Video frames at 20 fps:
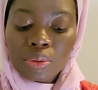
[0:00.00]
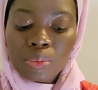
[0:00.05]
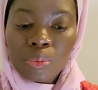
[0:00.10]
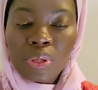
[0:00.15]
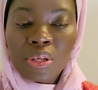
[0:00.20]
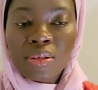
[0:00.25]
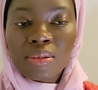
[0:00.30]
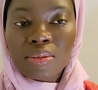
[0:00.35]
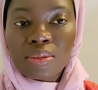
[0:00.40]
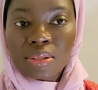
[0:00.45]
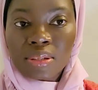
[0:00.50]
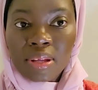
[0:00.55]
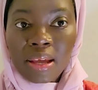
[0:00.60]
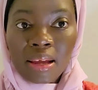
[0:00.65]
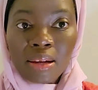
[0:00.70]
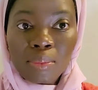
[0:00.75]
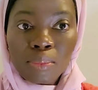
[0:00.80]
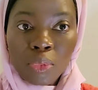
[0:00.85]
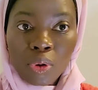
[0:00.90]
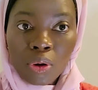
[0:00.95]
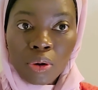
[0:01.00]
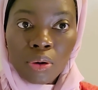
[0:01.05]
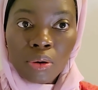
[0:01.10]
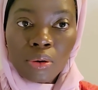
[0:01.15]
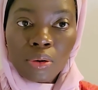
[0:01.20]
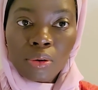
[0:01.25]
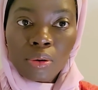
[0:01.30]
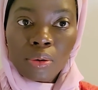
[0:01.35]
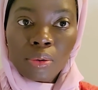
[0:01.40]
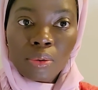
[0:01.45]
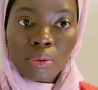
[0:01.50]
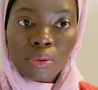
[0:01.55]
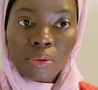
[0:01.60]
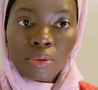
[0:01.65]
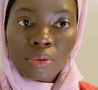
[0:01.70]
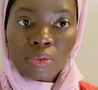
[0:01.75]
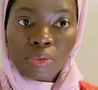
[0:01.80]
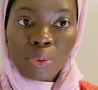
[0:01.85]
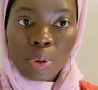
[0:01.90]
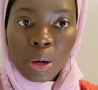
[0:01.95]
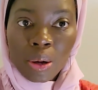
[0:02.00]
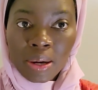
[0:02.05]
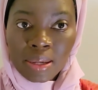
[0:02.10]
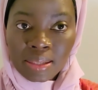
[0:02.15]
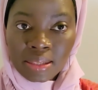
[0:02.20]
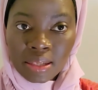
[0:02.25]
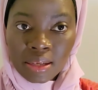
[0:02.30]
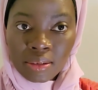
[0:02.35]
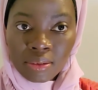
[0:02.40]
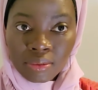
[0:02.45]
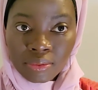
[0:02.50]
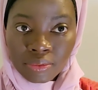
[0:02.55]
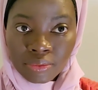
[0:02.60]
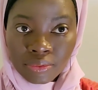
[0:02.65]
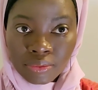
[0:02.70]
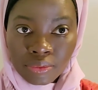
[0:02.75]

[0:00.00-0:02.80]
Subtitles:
need to stand more for ourselves.